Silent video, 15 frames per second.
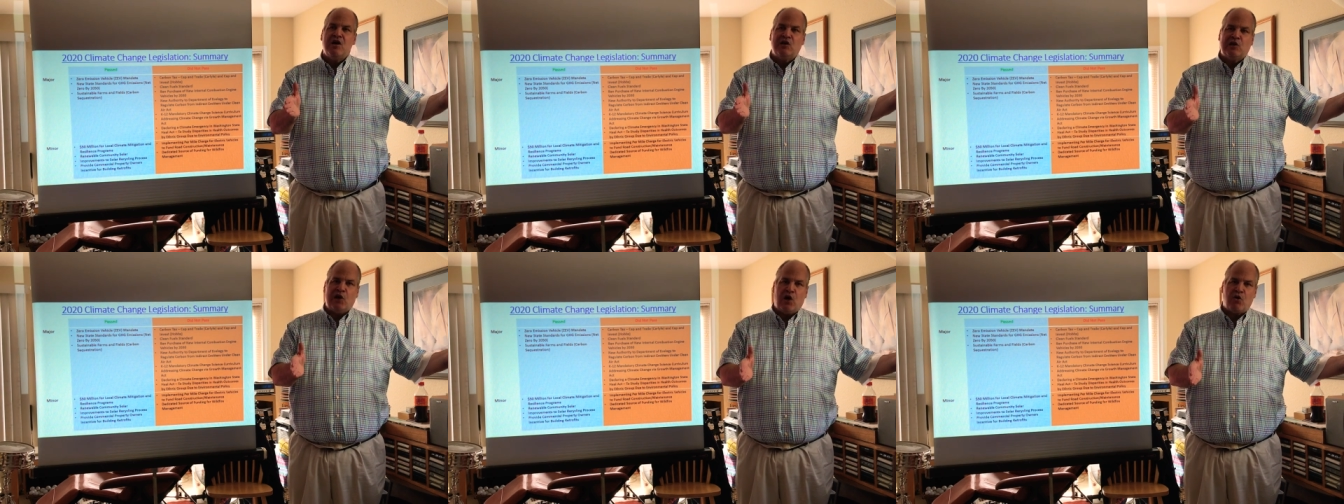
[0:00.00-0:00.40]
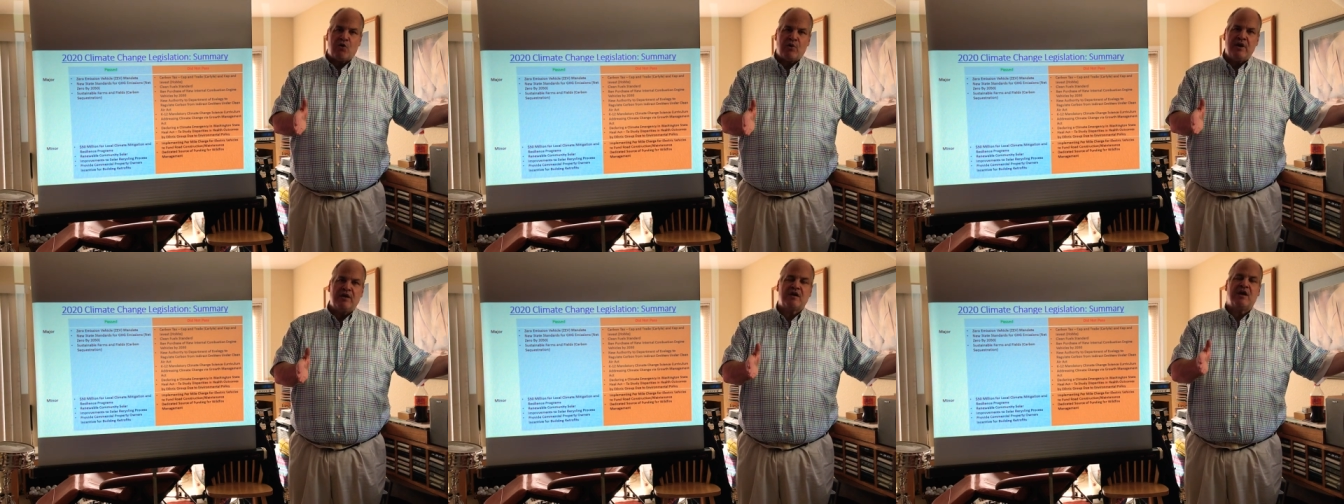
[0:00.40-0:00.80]

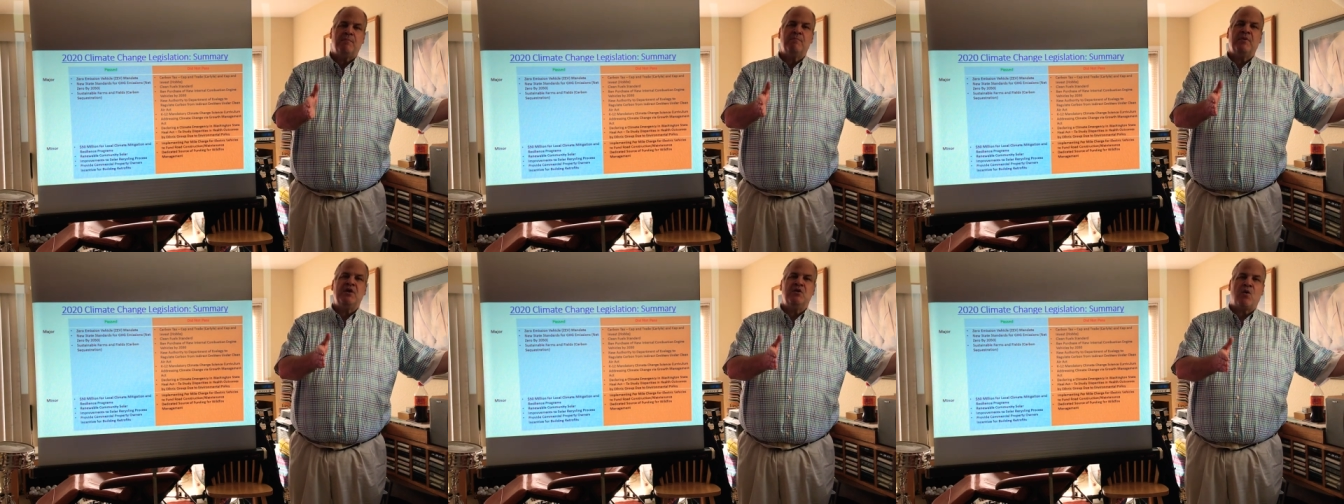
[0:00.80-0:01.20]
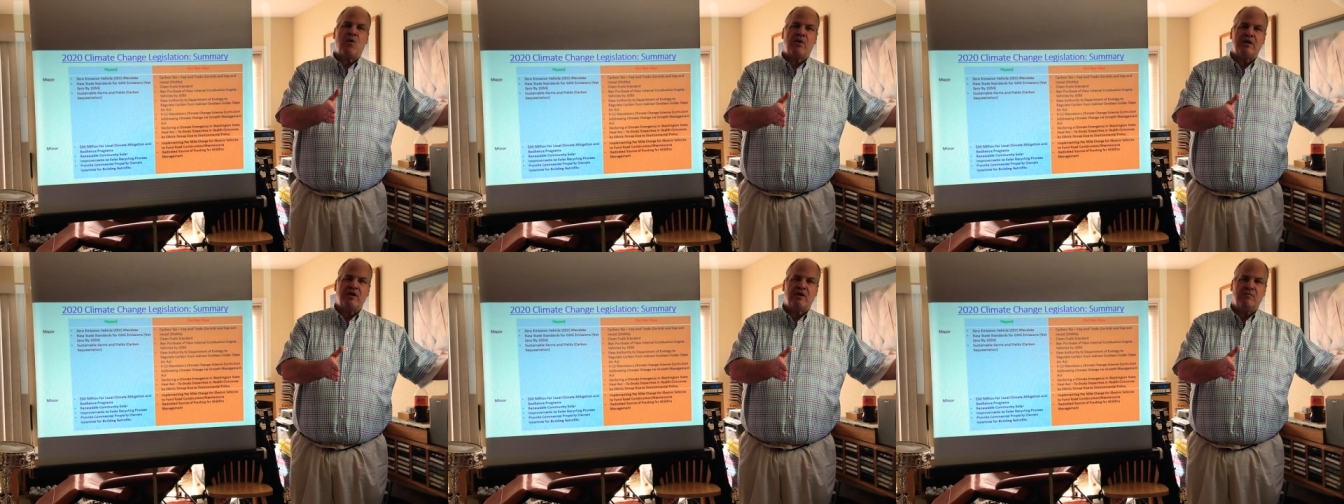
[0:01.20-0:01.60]
lower income
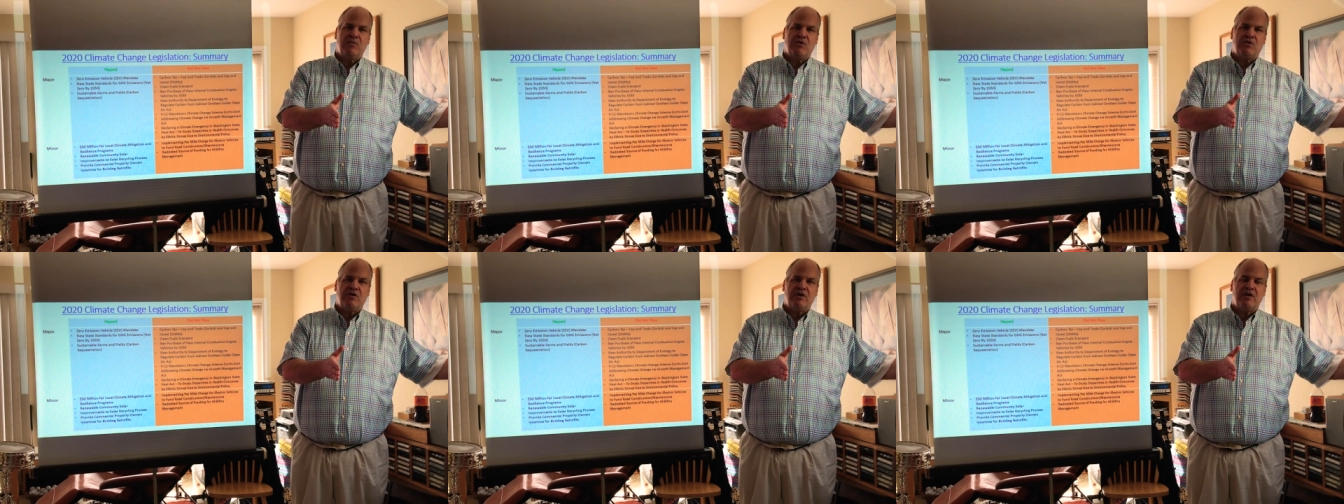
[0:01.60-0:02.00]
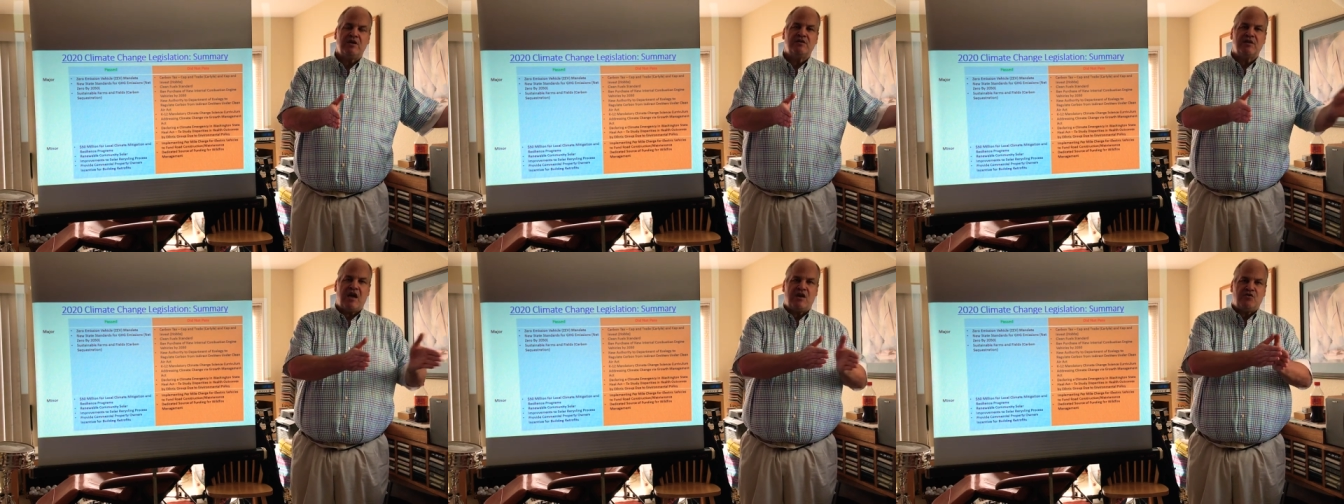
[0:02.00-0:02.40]
minority
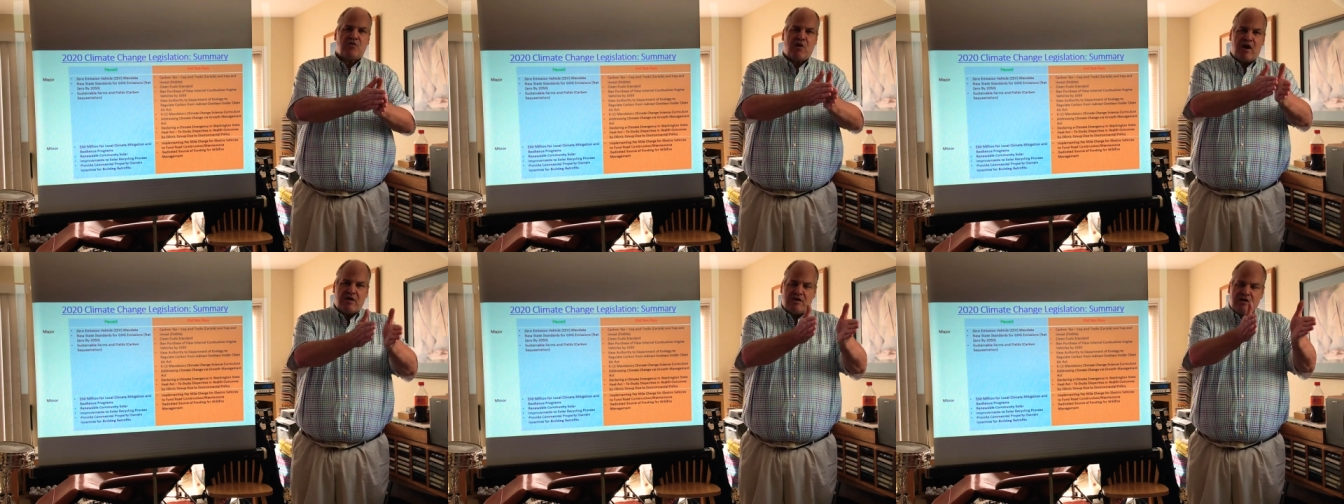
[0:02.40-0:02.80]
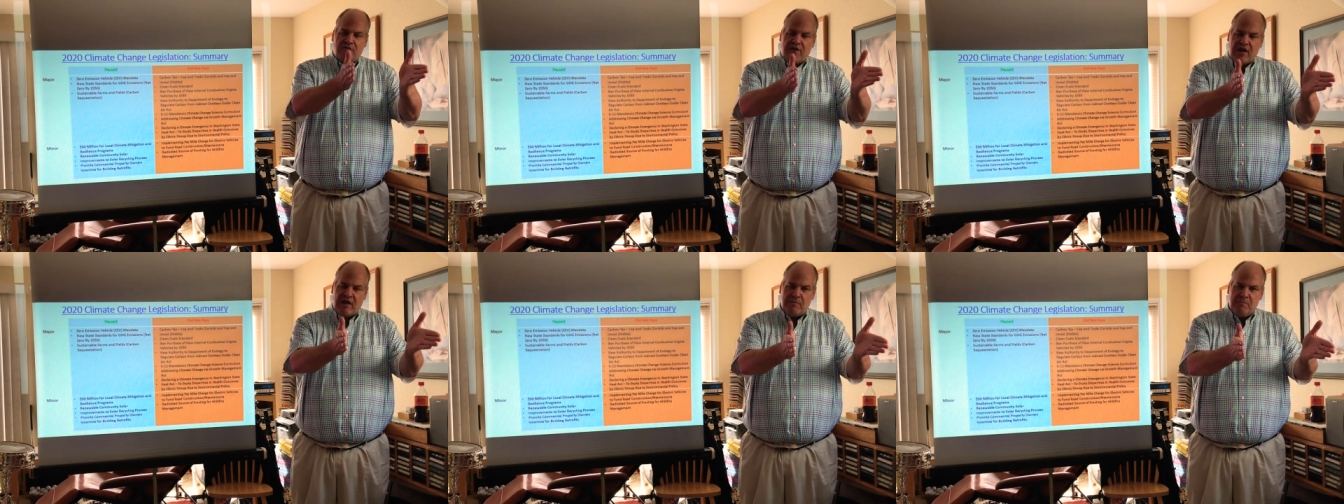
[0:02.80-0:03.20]
communities and trying to
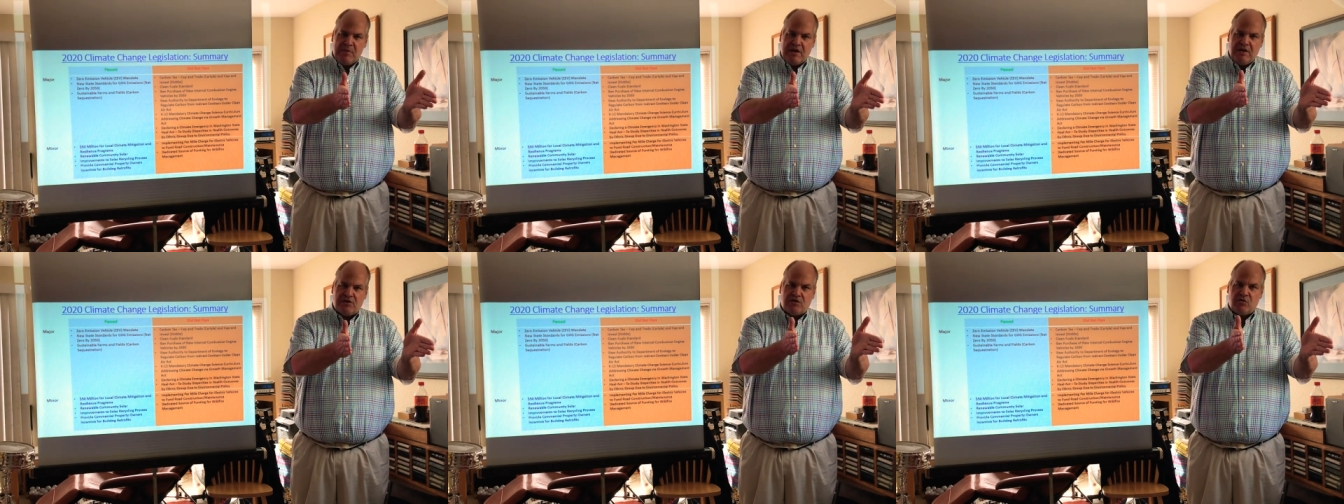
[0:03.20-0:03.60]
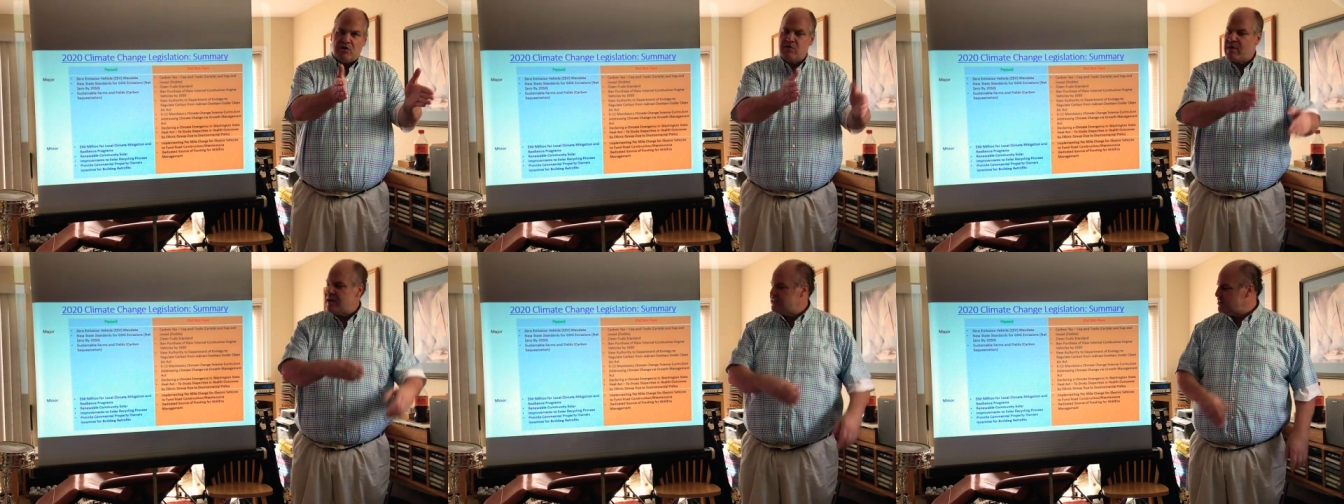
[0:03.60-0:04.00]
develop means to
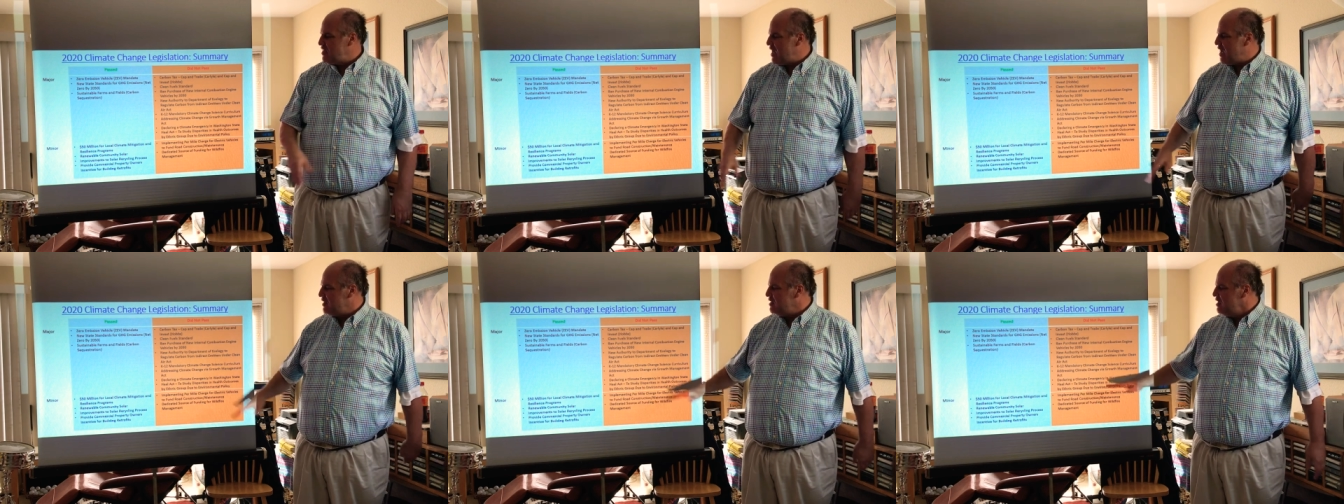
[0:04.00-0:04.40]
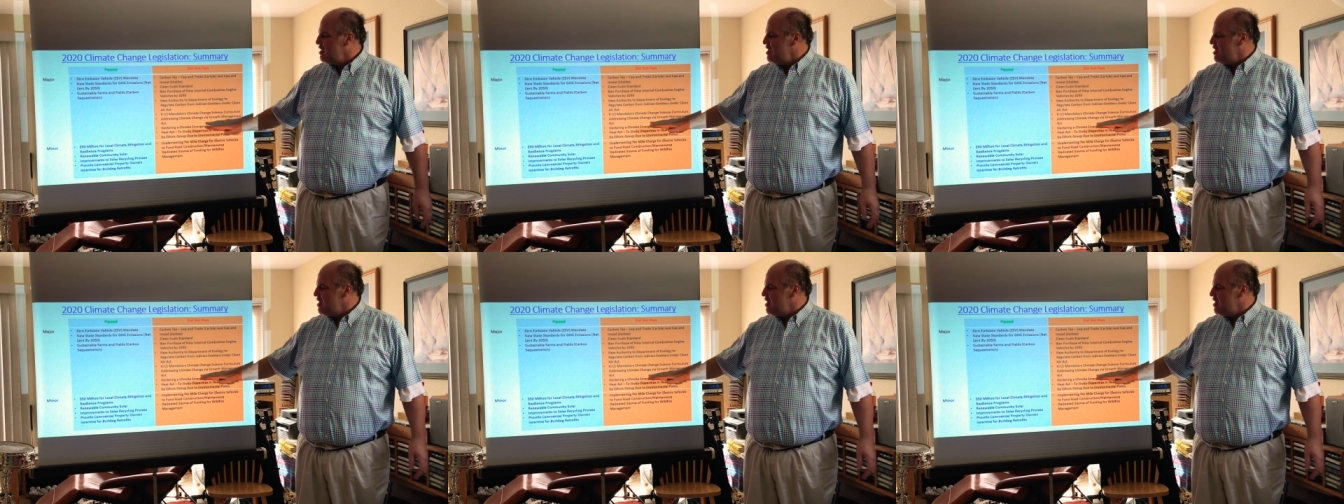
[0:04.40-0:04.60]
address that,